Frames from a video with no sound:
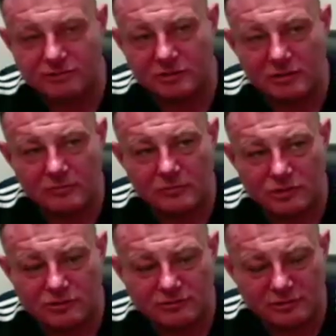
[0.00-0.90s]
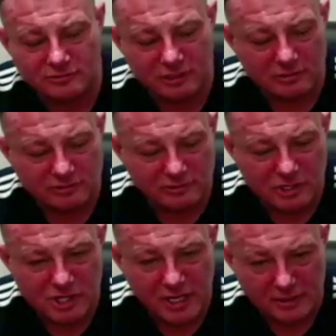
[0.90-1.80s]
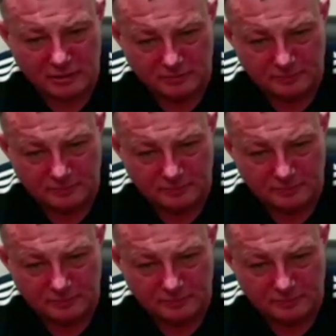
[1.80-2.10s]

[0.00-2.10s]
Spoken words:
done a series in the jail.